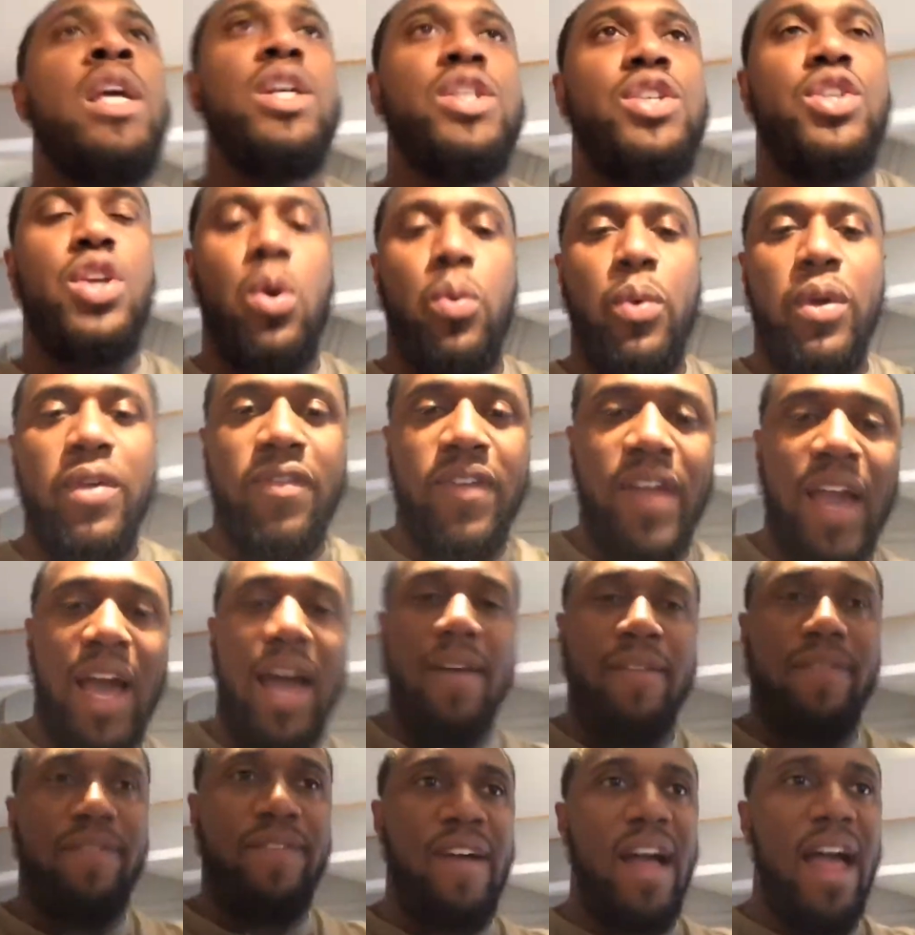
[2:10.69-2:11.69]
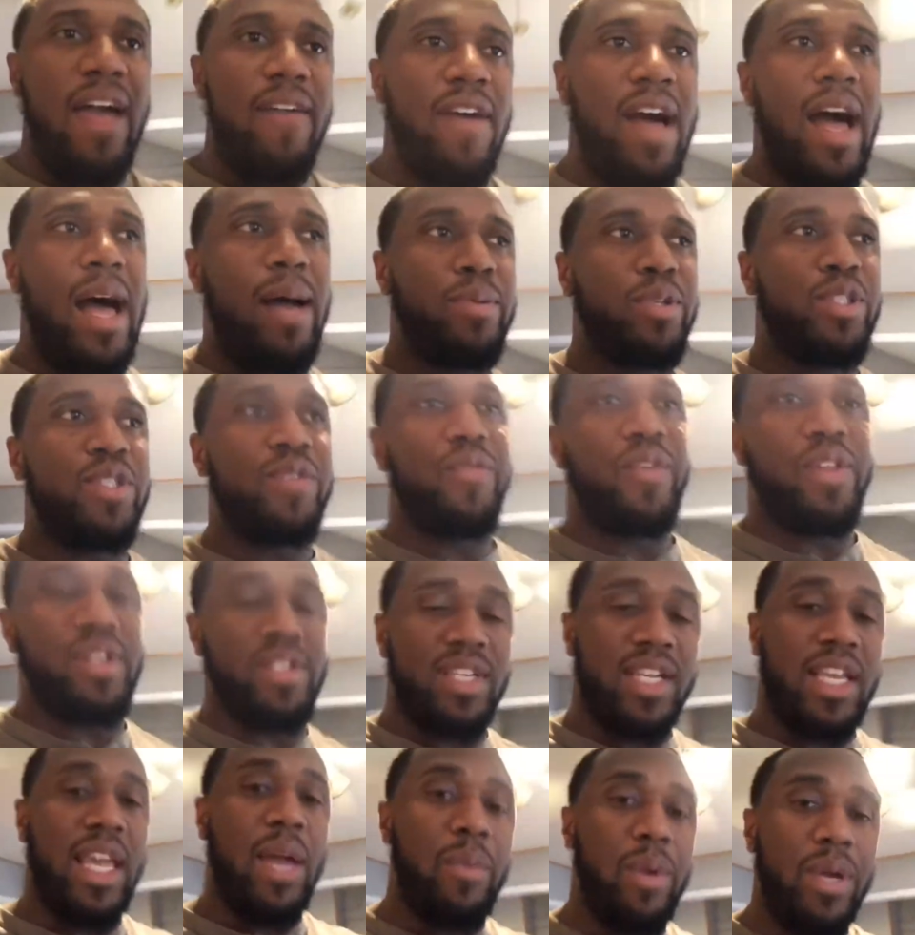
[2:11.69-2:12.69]
So we've got 5 options for
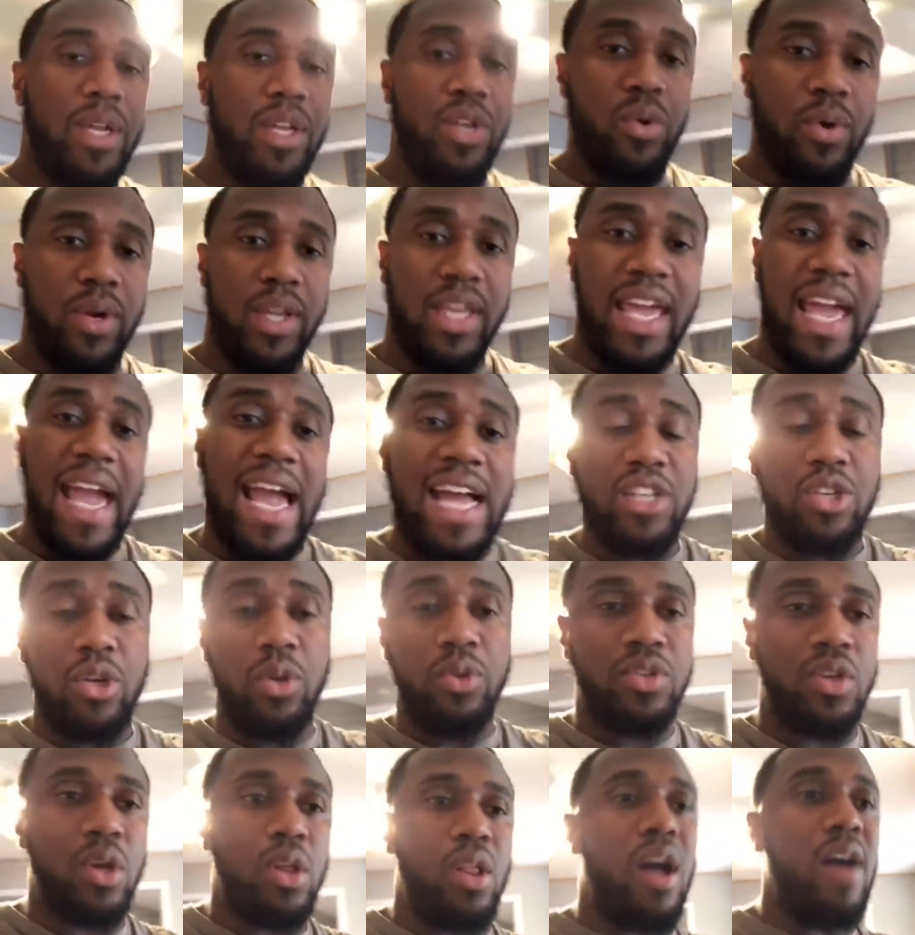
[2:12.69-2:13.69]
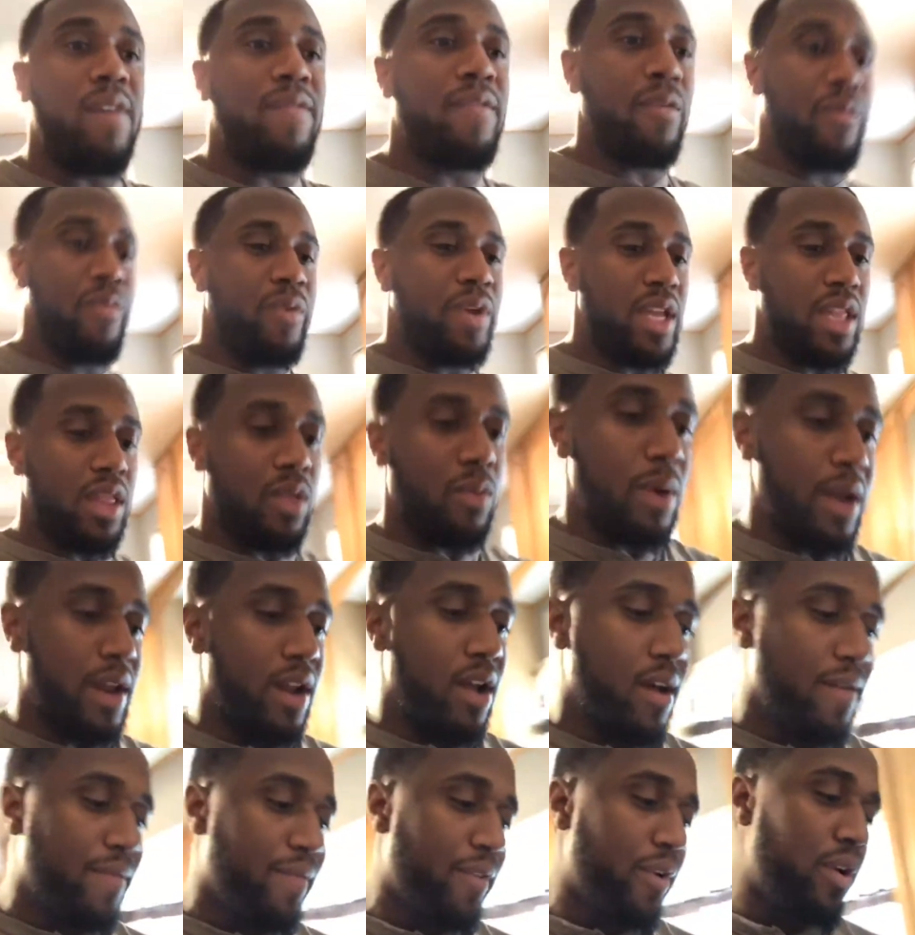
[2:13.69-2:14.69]
this. Again, we can do a cash wholesale offer if we get the right
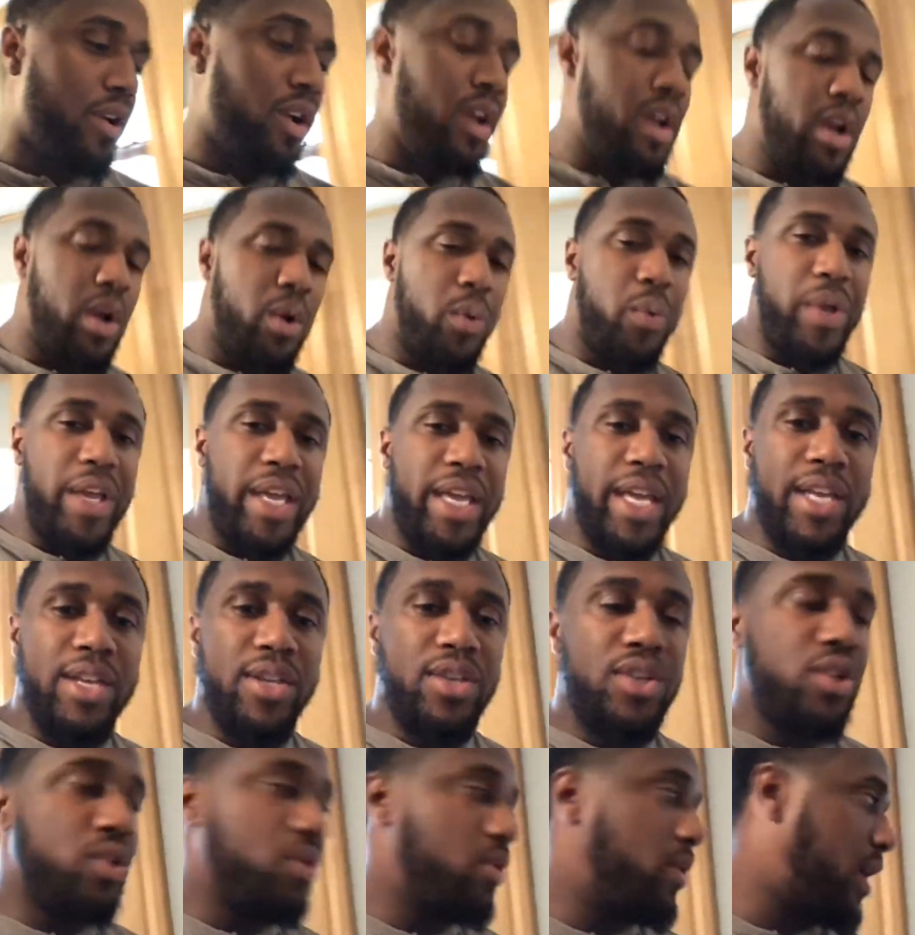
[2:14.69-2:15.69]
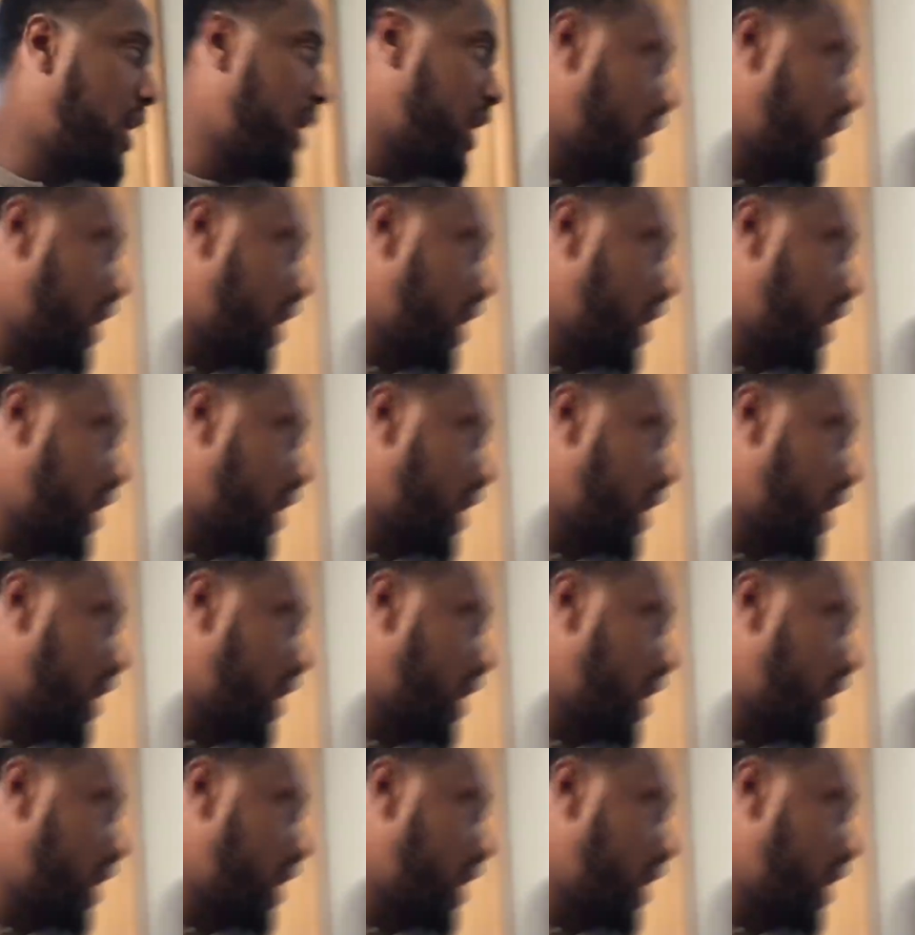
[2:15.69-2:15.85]
offer. We can do